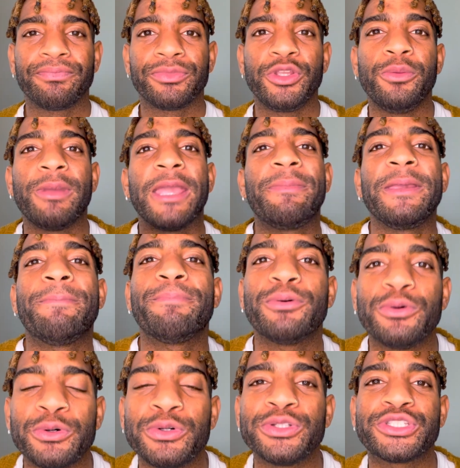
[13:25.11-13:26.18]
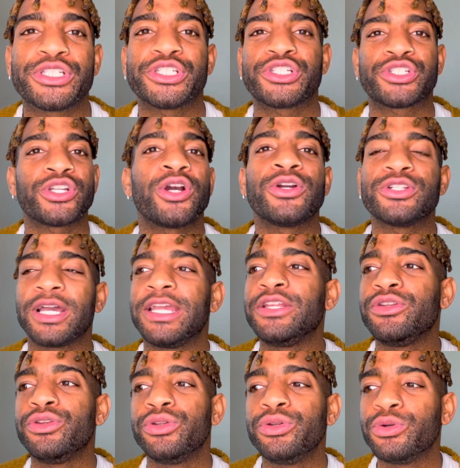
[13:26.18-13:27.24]
You may be pulled to start a
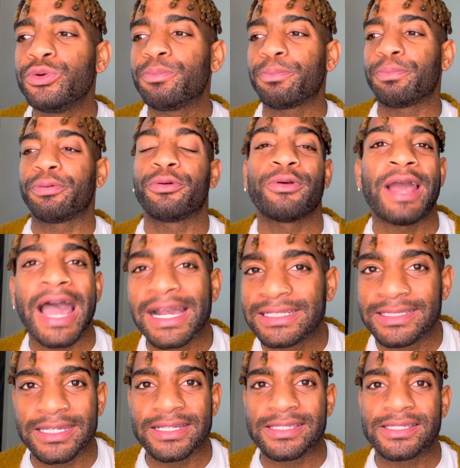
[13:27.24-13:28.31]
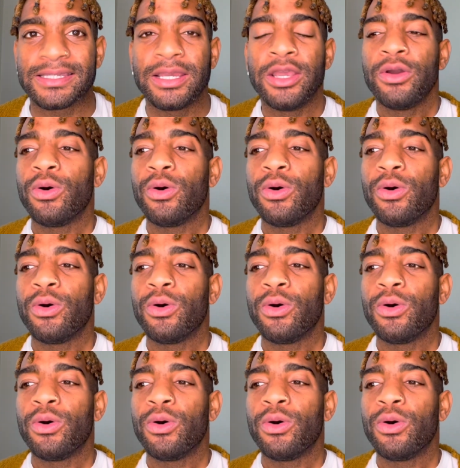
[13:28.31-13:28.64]
new practice